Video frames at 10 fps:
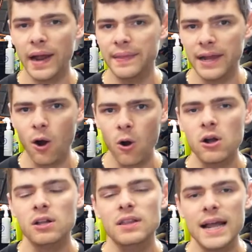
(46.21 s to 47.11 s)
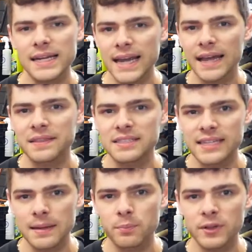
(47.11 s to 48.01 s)
and they all collect at the
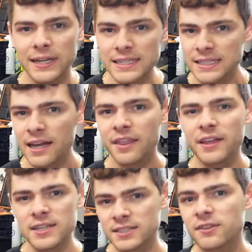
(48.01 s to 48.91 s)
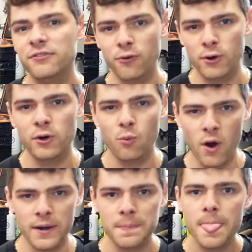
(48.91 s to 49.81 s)
same place, thus 4-to-1.